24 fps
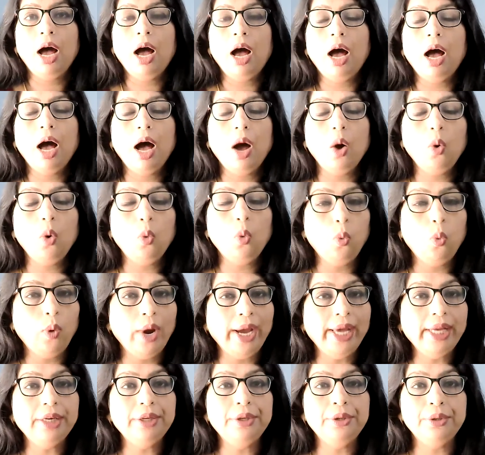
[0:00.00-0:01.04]
How
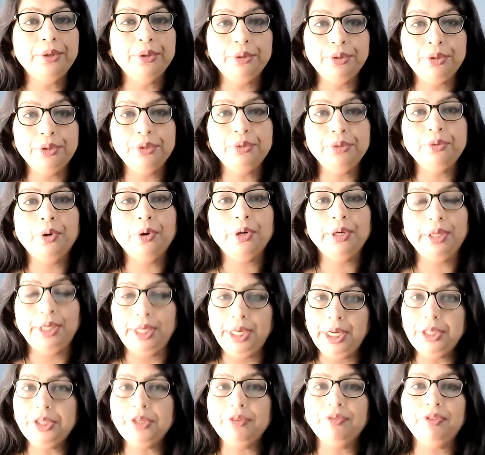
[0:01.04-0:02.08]
well you do on
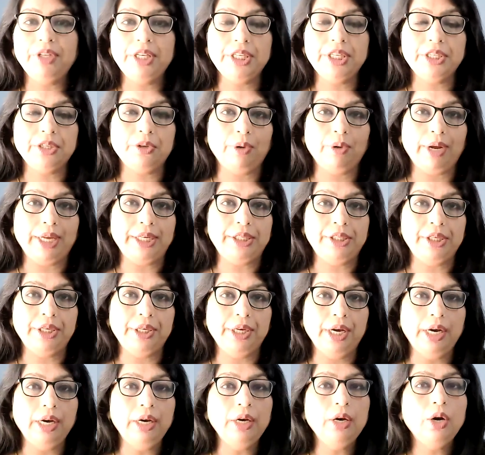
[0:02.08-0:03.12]
each of these
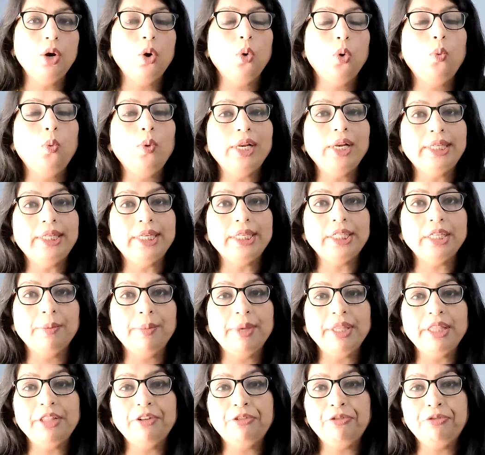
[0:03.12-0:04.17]
criteria will
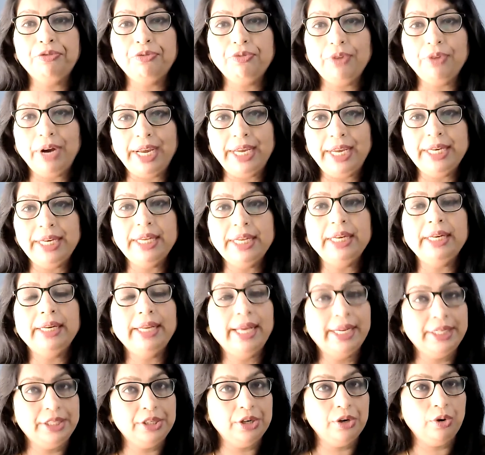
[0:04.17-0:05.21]
determine the final
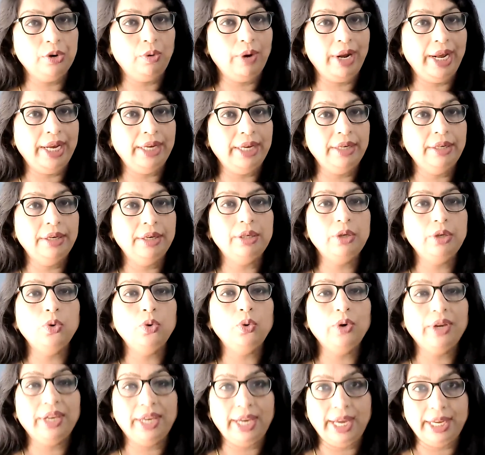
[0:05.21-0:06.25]
letter grade
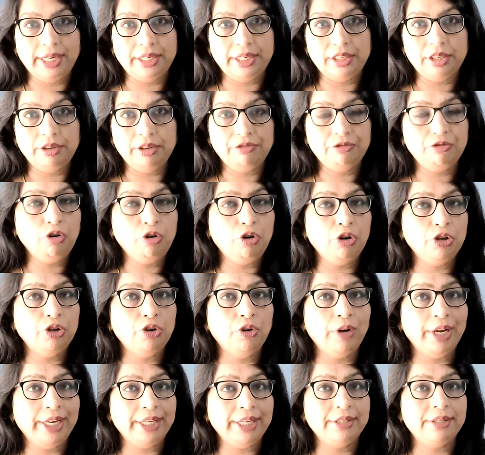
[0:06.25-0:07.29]
you get for
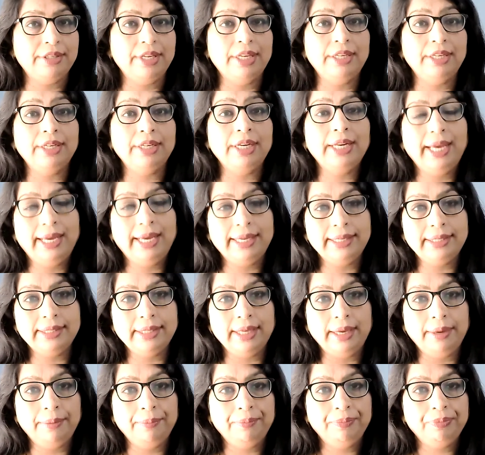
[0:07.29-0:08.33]
your extended
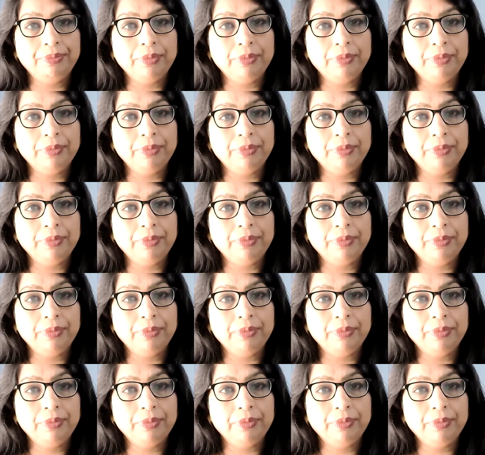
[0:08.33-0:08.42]
essay.